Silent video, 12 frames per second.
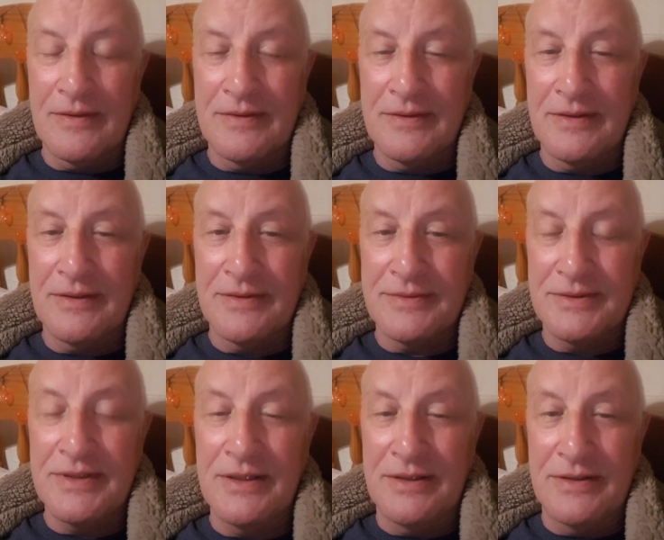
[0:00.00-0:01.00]

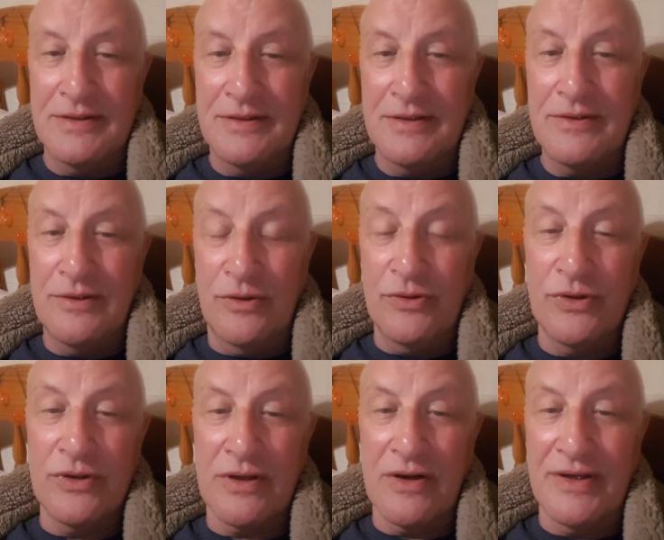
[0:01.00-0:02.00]
Yeah, a lot of
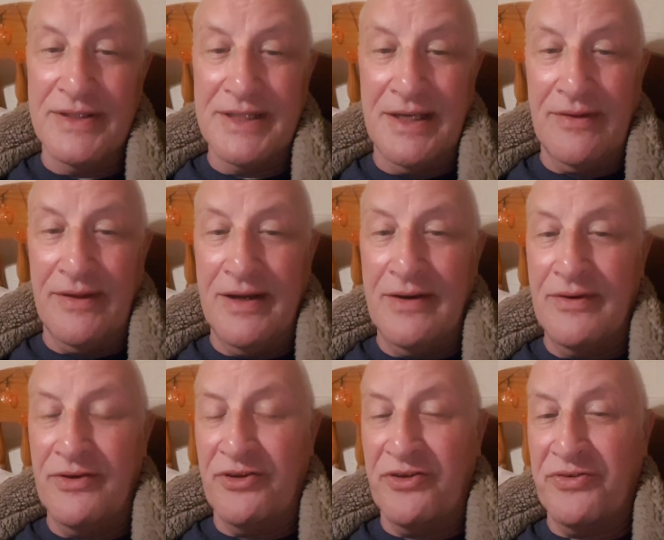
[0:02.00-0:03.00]
good guys out there,
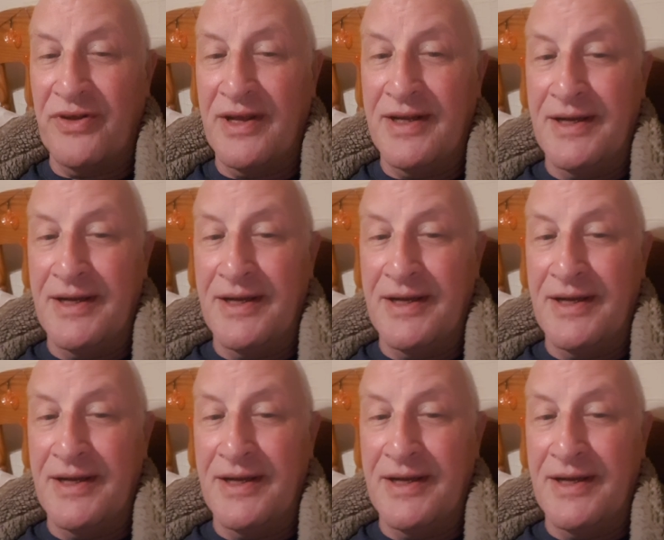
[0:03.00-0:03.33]
as I say.